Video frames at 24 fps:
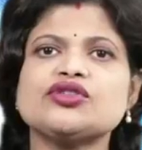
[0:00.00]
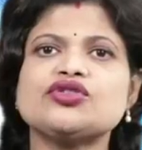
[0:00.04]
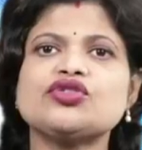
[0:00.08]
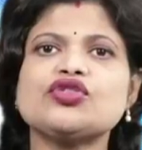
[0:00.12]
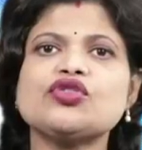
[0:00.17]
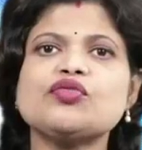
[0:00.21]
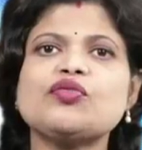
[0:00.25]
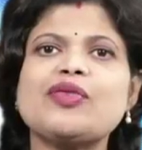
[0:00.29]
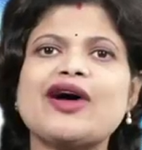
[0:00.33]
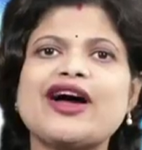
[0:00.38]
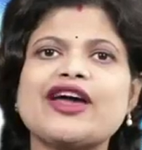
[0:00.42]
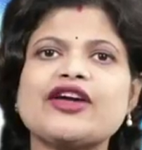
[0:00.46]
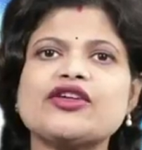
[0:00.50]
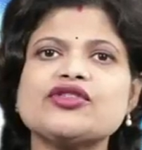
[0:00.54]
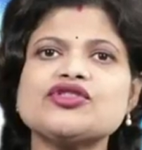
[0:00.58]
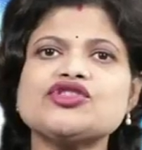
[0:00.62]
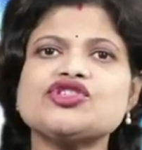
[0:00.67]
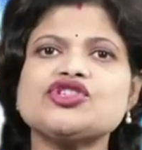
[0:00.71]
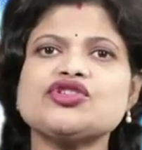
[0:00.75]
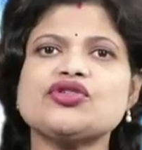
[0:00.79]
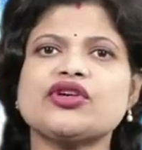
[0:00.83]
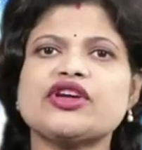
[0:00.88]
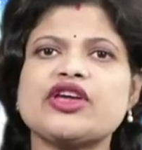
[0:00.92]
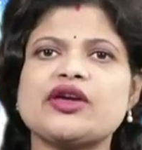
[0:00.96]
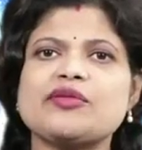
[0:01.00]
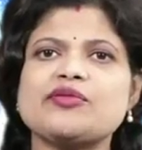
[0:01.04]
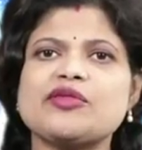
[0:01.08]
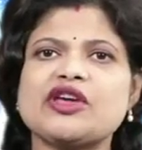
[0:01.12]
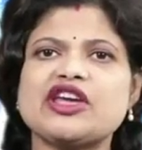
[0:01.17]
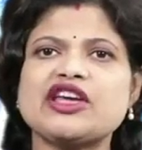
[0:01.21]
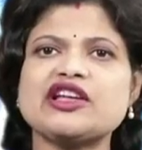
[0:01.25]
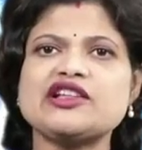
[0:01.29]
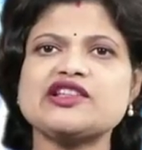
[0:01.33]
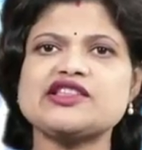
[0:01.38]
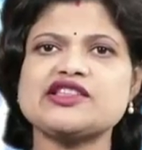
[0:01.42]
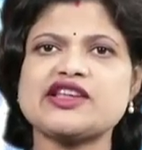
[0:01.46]
through
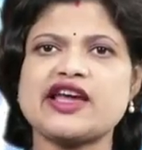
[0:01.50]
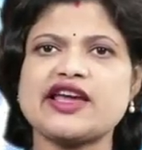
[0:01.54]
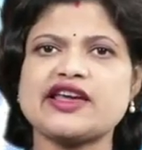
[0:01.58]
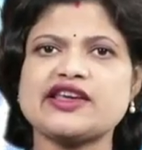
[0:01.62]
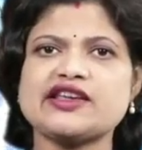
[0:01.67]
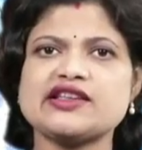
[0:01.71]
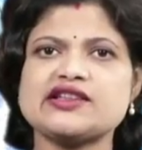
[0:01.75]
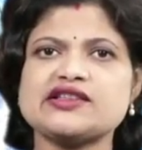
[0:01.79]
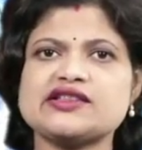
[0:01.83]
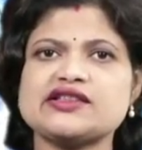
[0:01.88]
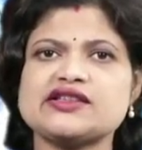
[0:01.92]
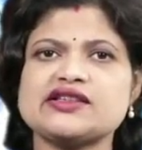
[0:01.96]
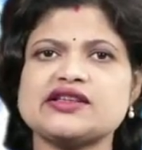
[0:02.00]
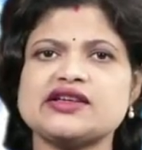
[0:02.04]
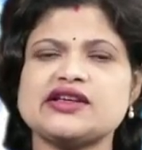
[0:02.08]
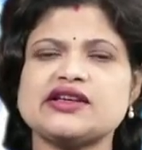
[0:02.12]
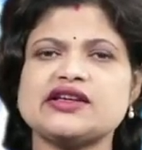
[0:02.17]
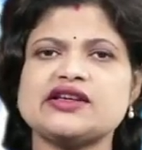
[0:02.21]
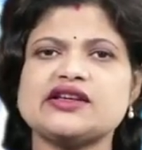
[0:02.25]
biogeochemical cycles.